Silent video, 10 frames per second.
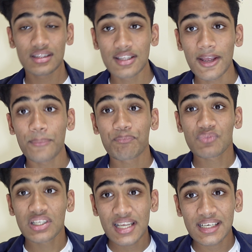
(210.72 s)
the
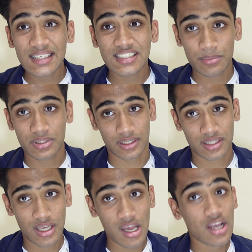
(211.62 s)
latest chipset.
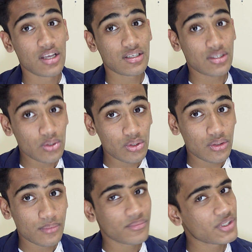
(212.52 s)
So